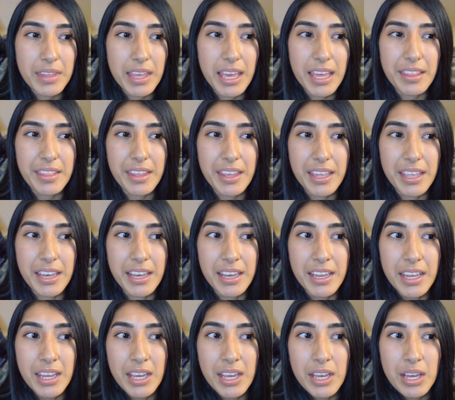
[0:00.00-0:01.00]
and then
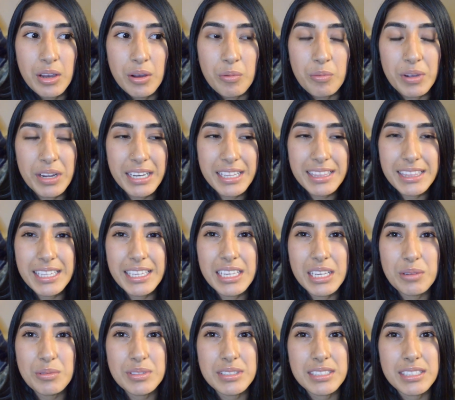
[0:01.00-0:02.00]
we didn't think
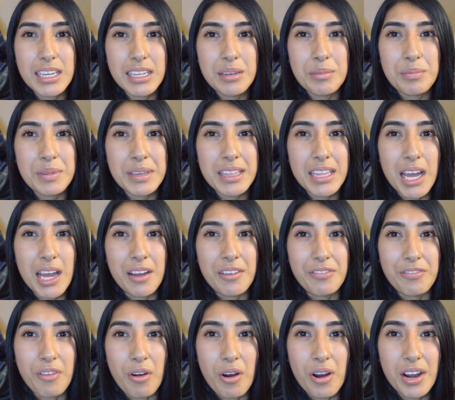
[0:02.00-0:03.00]
it was gonna be that
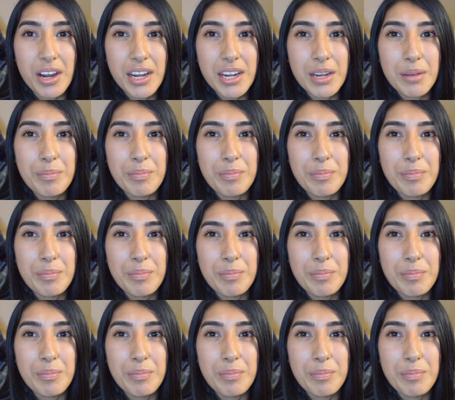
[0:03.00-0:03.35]
far,